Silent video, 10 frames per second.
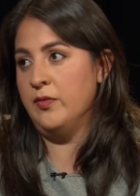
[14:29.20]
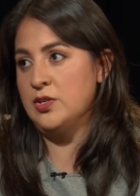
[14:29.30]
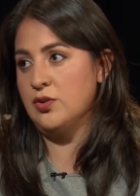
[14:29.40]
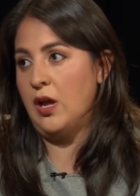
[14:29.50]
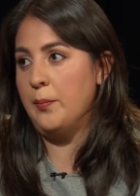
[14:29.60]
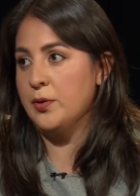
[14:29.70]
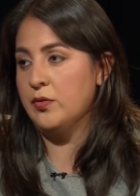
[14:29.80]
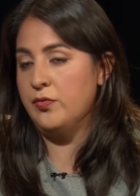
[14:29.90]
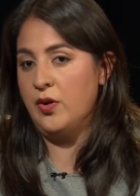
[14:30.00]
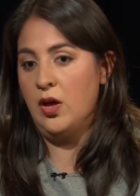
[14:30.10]
venture capital
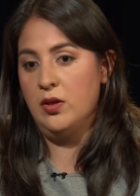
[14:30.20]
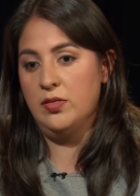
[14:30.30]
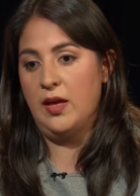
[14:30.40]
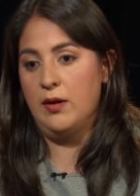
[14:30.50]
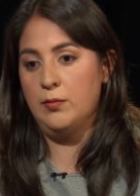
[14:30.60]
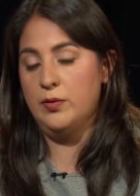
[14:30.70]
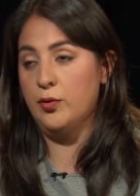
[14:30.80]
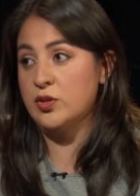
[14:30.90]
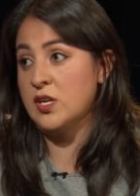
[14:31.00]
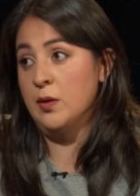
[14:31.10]
fund that we
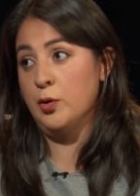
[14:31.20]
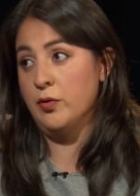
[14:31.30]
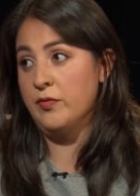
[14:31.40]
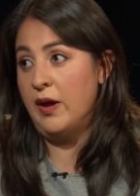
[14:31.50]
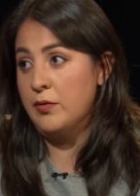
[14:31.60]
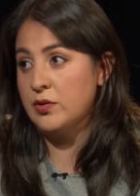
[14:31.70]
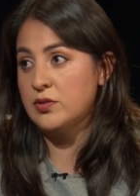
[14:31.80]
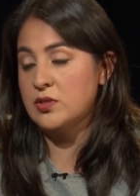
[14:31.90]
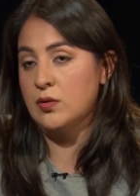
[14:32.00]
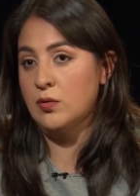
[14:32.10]
focus on immigrant founders.
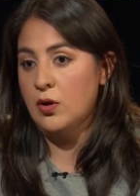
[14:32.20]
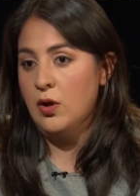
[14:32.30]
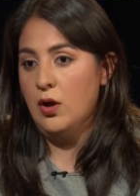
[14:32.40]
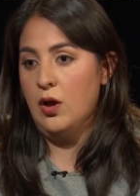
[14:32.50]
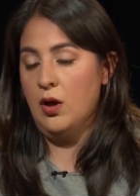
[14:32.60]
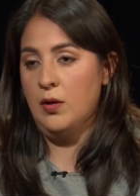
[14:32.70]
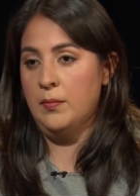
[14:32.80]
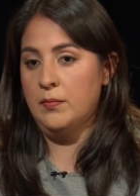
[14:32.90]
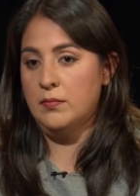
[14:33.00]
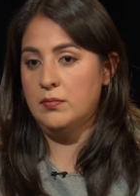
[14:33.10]
So,
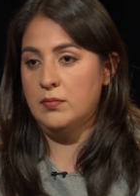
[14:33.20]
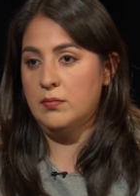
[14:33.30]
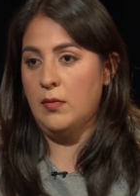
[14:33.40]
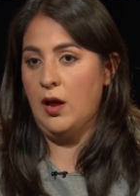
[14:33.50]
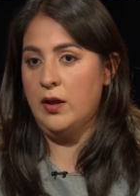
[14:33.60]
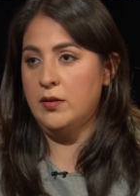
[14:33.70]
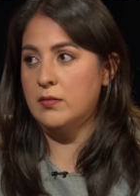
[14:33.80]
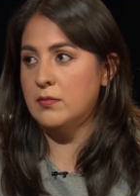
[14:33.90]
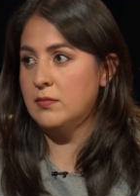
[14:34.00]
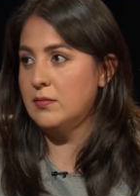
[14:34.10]
um, which I, is
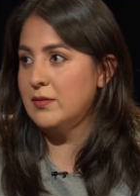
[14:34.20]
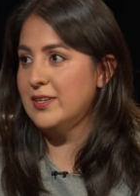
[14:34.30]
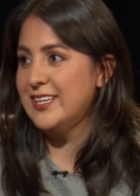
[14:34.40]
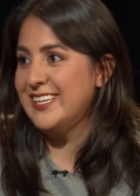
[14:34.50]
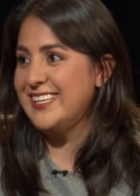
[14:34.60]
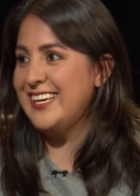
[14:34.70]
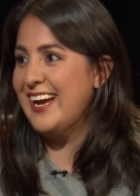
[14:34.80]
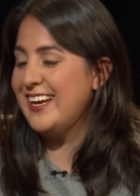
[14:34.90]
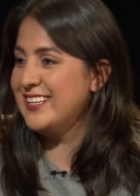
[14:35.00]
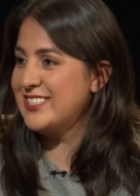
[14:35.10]
so amazing.
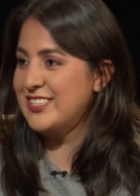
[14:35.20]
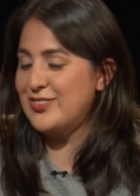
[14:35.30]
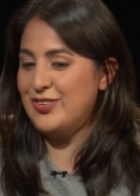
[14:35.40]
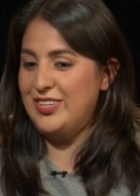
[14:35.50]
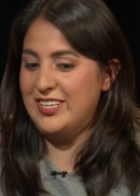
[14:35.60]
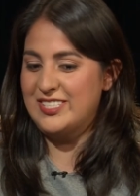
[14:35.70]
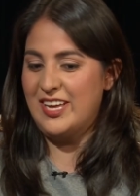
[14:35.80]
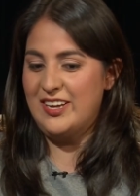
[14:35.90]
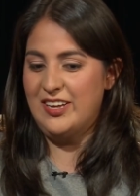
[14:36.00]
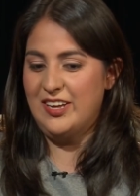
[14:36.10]
Yeah, it's it's yeah. really
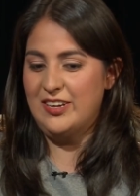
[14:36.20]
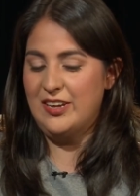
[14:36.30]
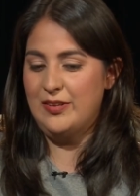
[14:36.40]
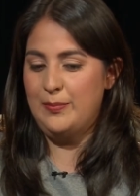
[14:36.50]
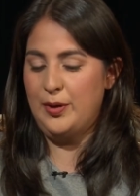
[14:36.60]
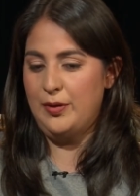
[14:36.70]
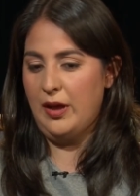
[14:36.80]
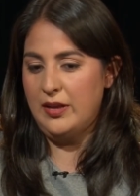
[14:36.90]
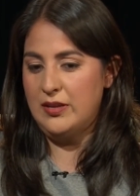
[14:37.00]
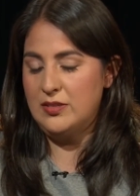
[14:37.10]
exciting, and and but
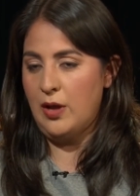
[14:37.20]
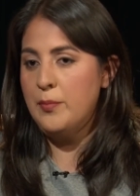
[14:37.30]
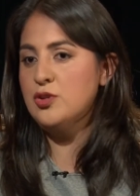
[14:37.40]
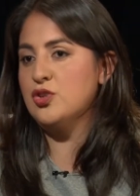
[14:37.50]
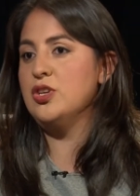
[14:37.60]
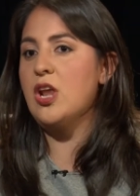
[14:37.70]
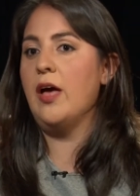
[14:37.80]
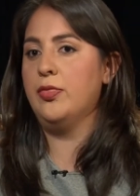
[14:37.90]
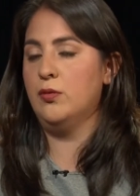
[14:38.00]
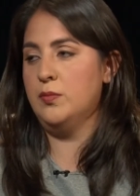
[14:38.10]
I'm usually
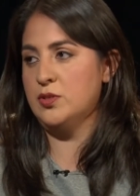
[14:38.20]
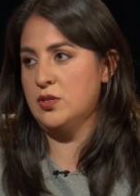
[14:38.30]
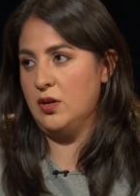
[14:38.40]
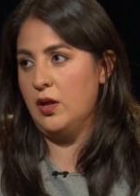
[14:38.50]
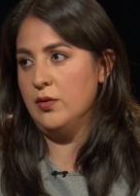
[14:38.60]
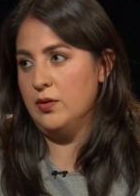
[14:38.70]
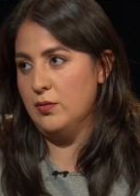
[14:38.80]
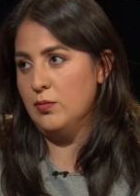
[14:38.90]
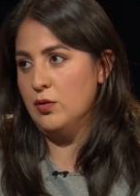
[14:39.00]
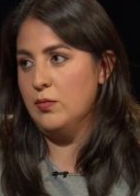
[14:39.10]
not the only person of color in the
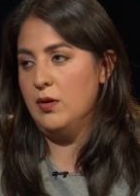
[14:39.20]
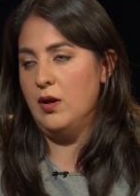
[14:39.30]
room. Mm-hmm.